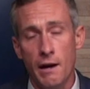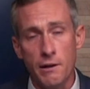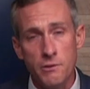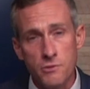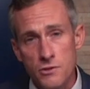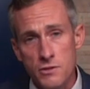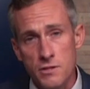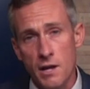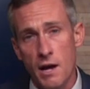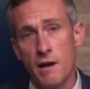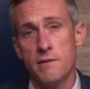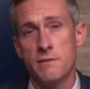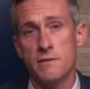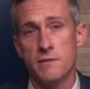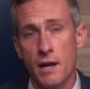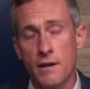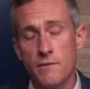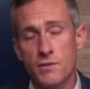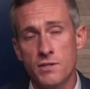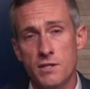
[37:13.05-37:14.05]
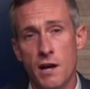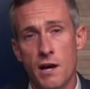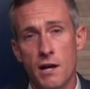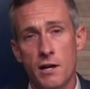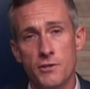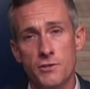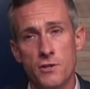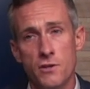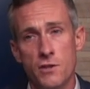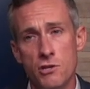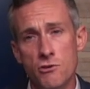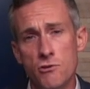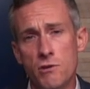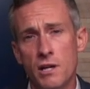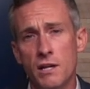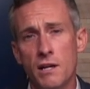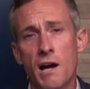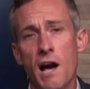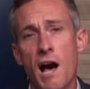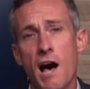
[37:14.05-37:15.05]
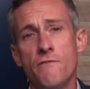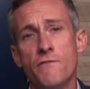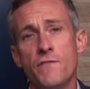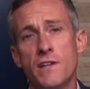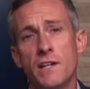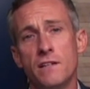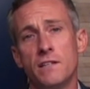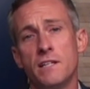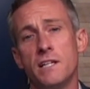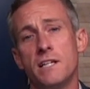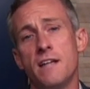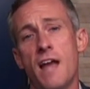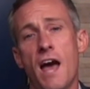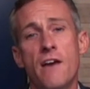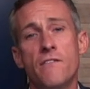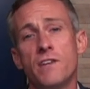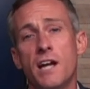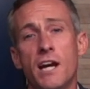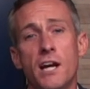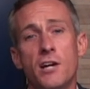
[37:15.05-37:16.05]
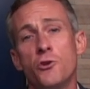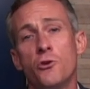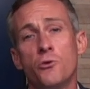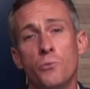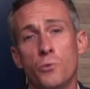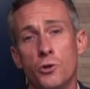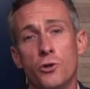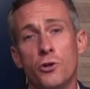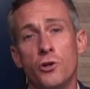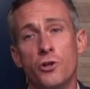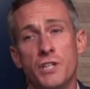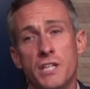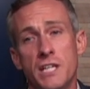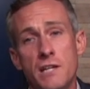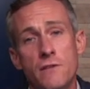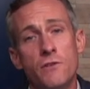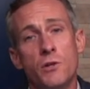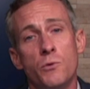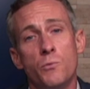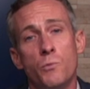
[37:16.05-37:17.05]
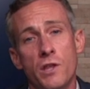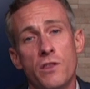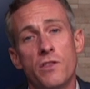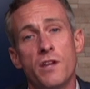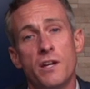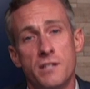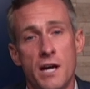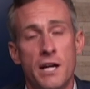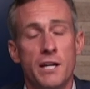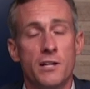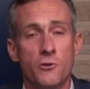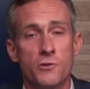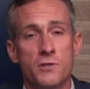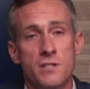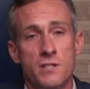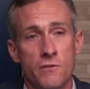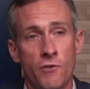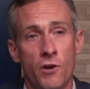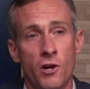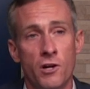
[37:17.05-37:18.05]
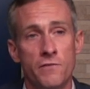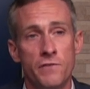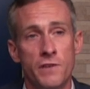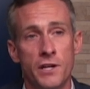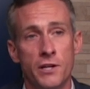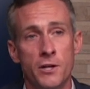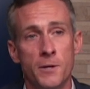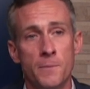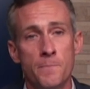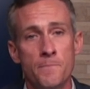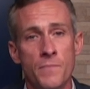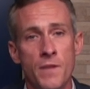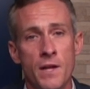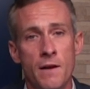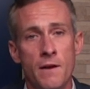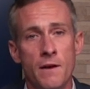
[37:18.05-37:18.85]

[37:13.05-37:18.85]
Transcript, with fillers: exercise, lifestyle, so that you can confidently navigate your world even with a diagnosis of heart failure.